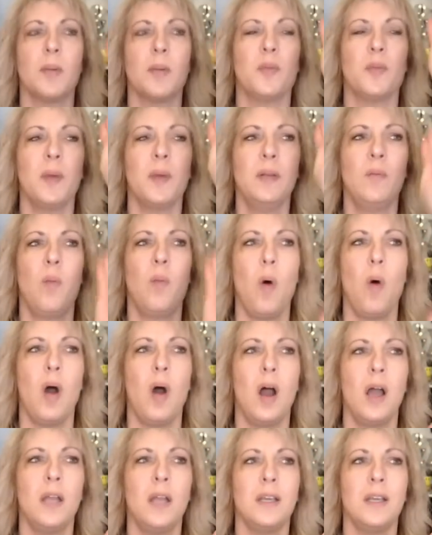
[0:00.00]
between
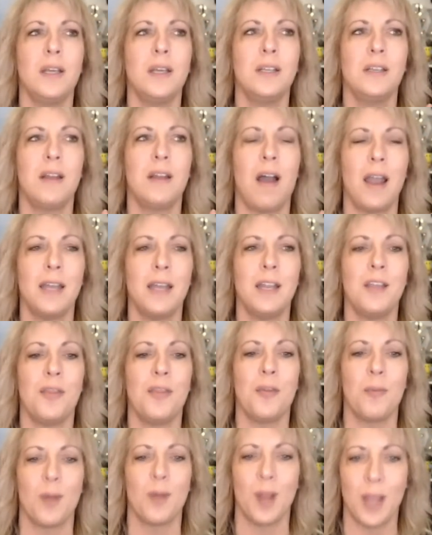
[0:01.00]
1 and
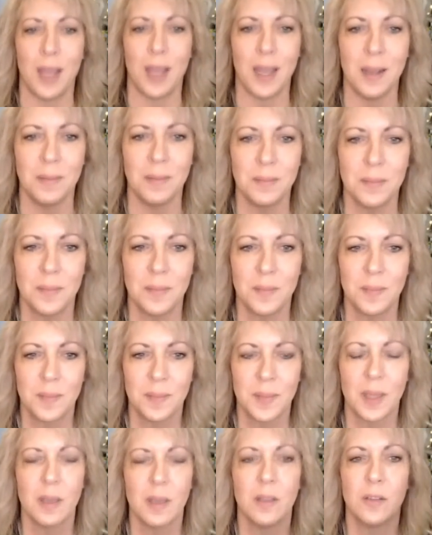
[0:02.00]
93.
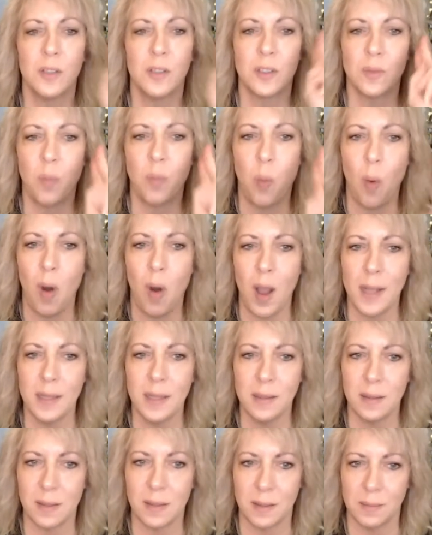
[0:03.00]
Just
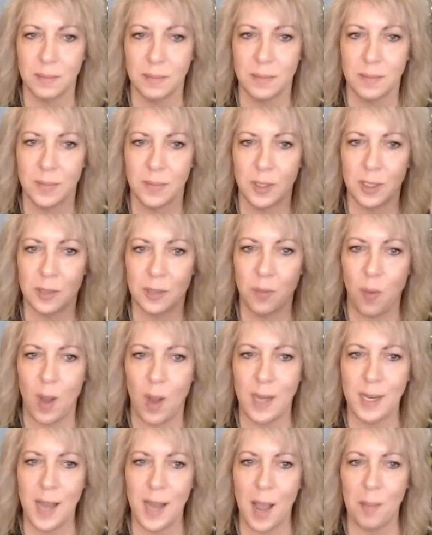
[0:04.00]
once, just
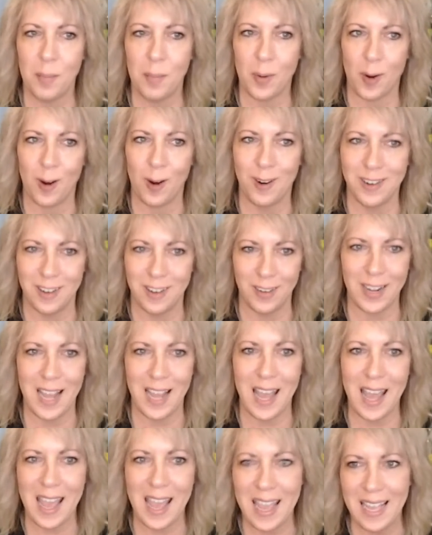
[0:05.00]
one number,
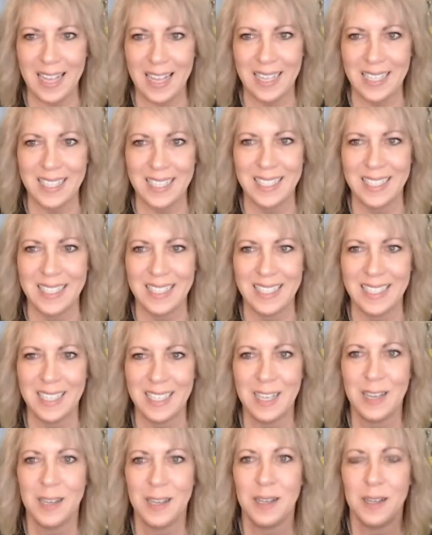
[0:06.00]
okay?
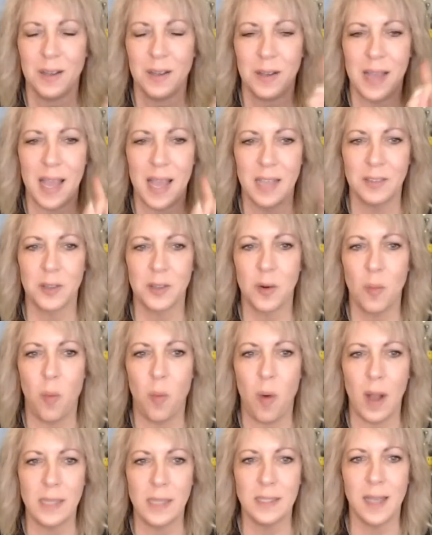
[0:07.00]
Enter
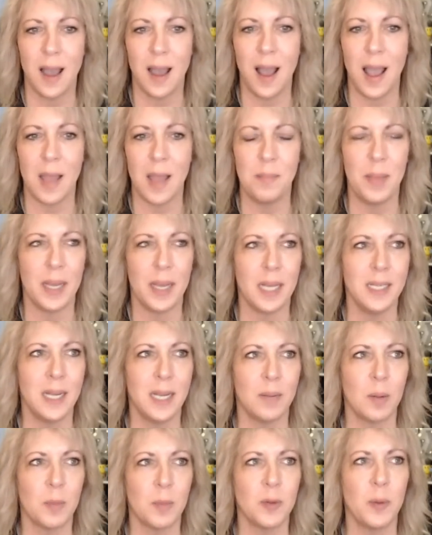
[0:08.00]
one time, pick a
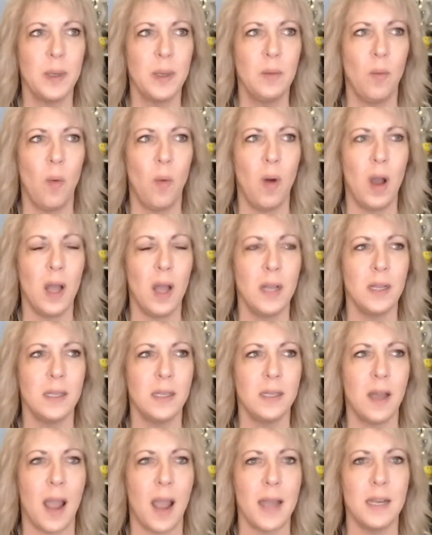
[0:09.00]
number between 1
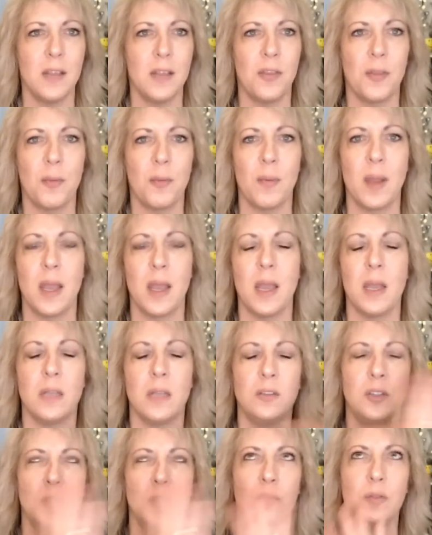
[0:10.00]
and 93.
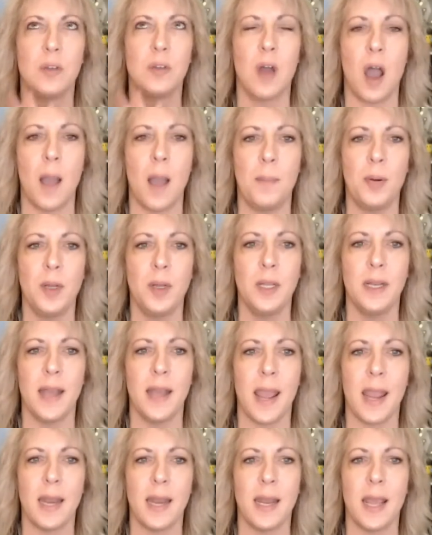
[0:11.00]
Do not put in
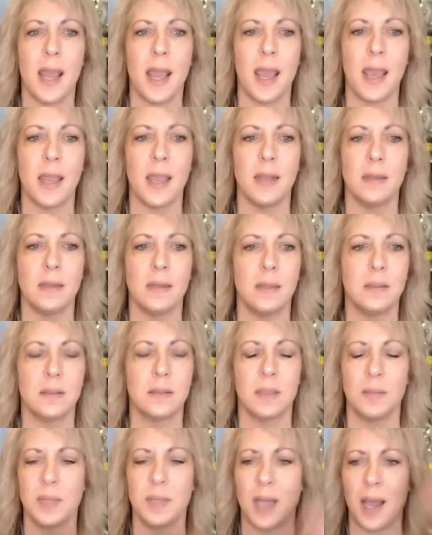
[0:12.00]
88. It's
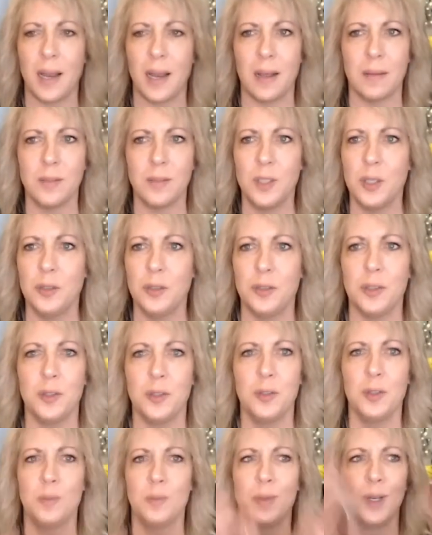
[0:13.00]
some kind of
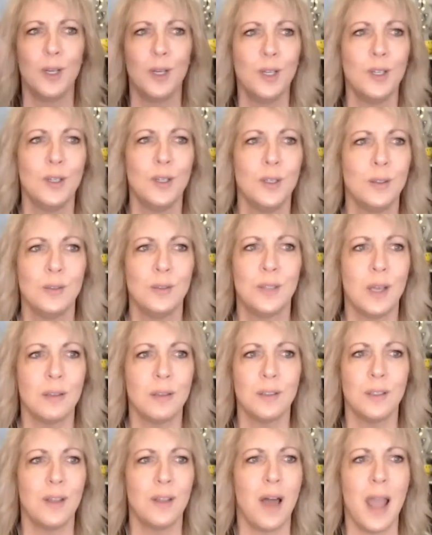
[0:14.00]
YouTube
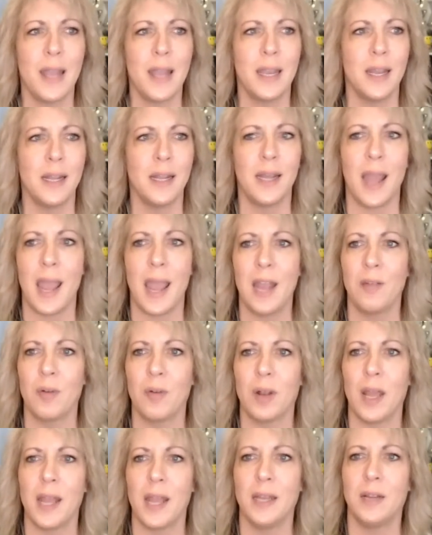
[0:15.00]
doesn't like it, gang
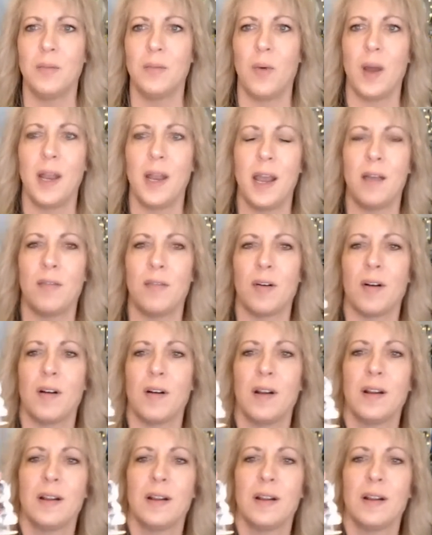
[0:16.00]
related, whatever.